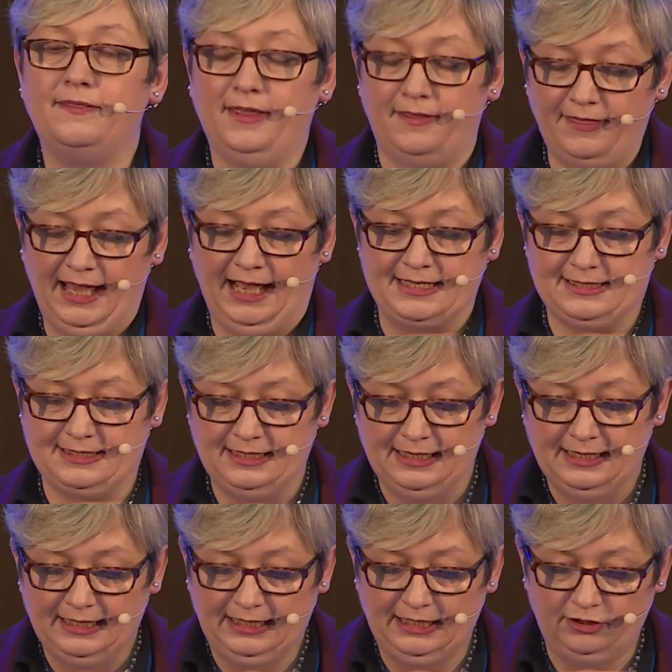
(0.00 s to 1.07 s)
that
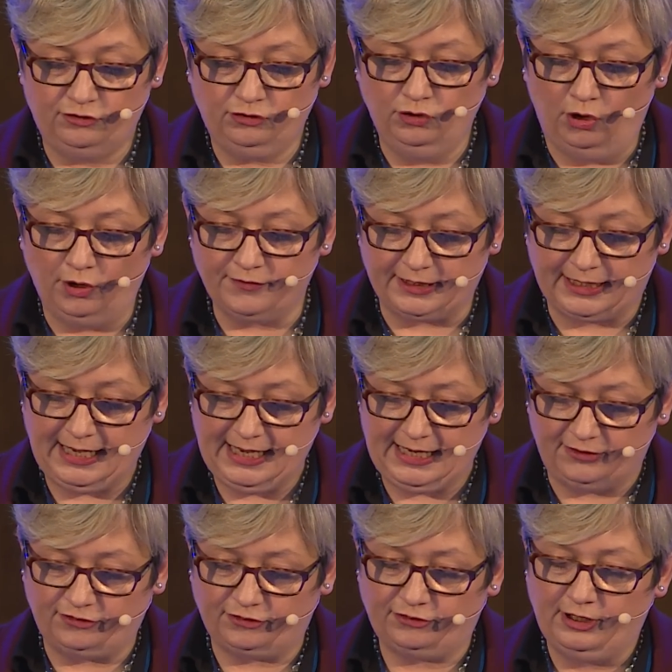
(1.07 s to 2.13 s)
is not the
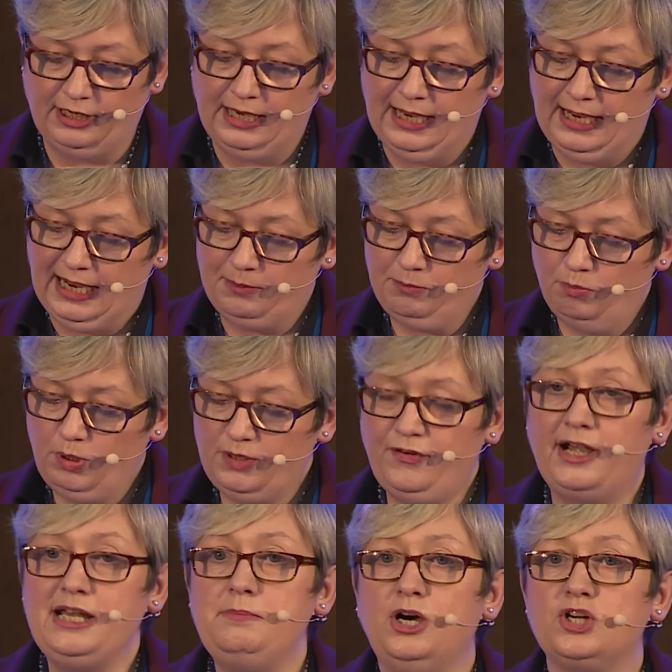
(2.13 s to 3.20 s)
case.
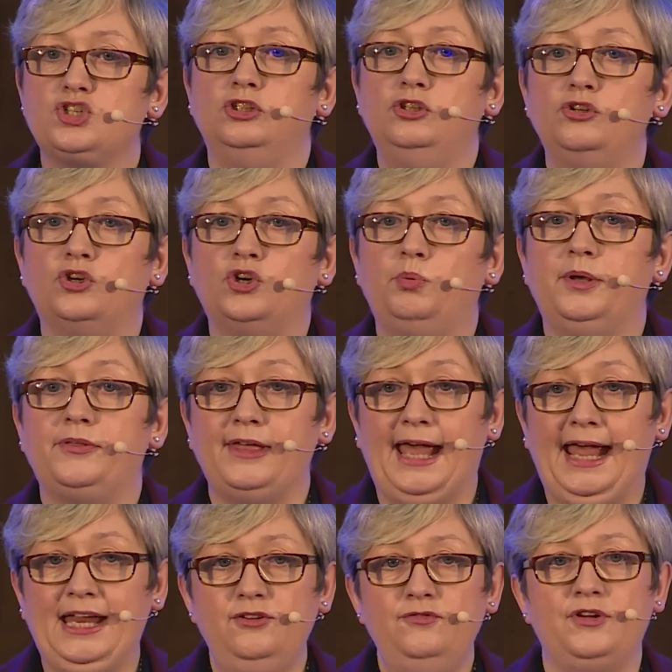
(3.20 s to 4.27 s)
I very much look with
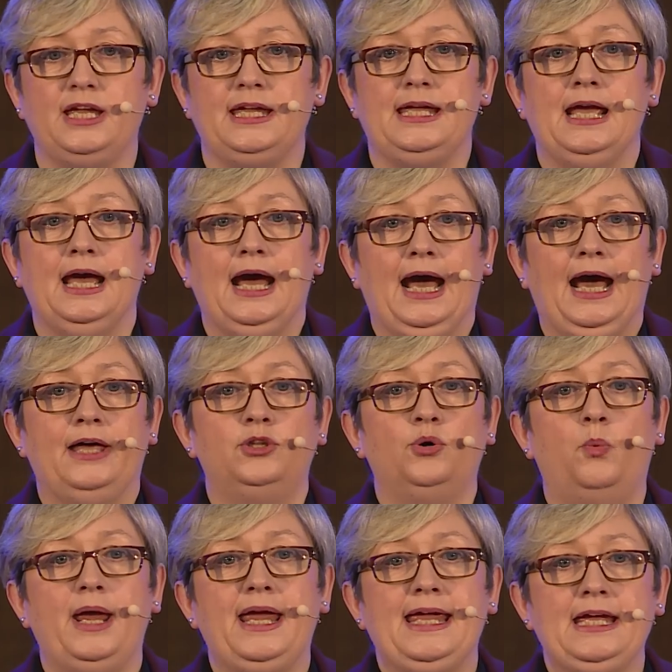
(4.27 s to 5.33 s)
envy at
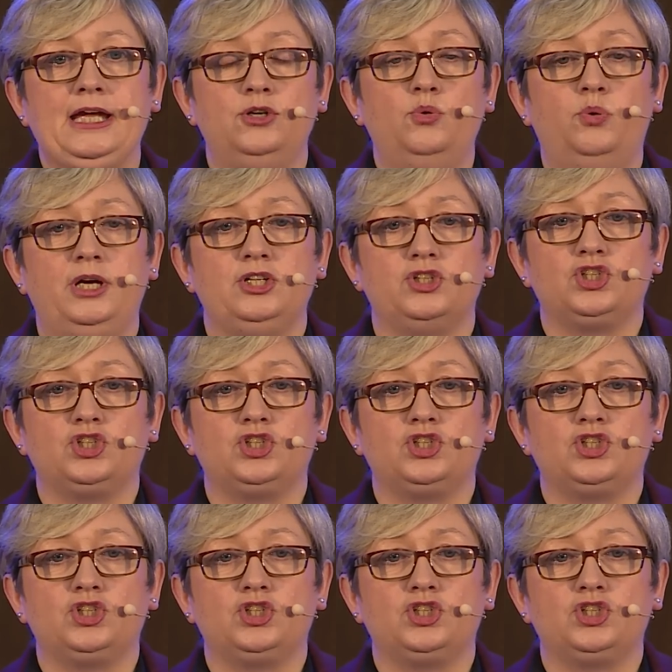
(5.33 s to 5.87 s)
the way in which